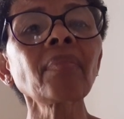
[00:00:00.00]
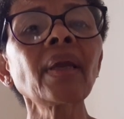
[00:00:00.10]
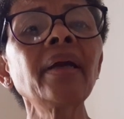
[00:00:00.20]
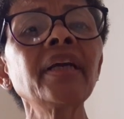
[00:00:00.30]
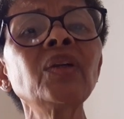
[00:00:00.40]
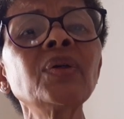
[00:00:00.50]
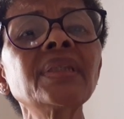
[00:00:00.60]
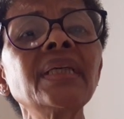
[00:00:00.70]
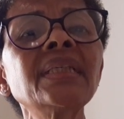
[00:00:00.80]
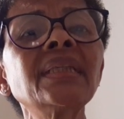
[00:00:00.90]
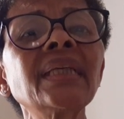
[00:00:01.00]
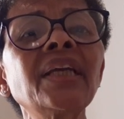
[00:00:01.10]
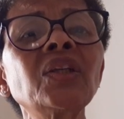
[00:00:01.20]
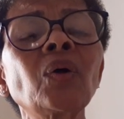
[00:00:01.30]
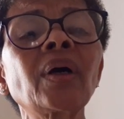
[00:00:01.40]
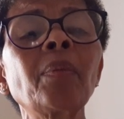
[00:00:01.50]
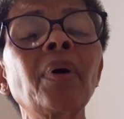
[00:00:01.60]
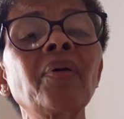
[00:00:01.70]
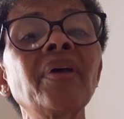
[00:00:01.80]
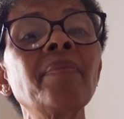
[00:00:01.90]
radio stations and talk
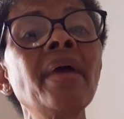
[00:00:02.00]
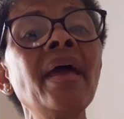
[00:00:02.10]
about them,